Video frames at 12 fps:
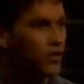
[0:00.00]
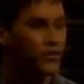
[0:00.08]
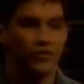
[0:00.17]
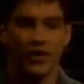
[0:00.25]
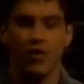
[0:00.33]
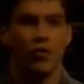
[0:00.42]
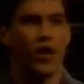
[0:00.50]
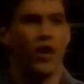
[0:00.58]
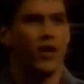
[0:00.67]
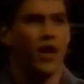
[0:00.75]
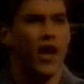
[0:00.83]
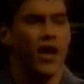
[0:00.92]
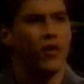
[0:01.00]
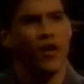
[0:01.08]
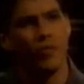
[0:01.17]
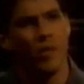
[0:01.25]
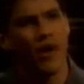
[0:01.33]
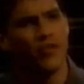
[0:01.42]
So now what? I don't
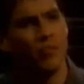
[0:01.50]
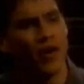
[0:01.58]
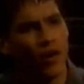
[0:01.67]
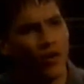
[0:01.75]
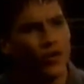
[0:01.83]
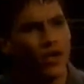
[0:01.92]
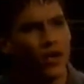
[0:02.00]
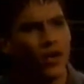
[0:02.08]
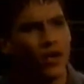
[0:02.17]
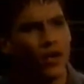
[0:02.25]
have a mind of my own?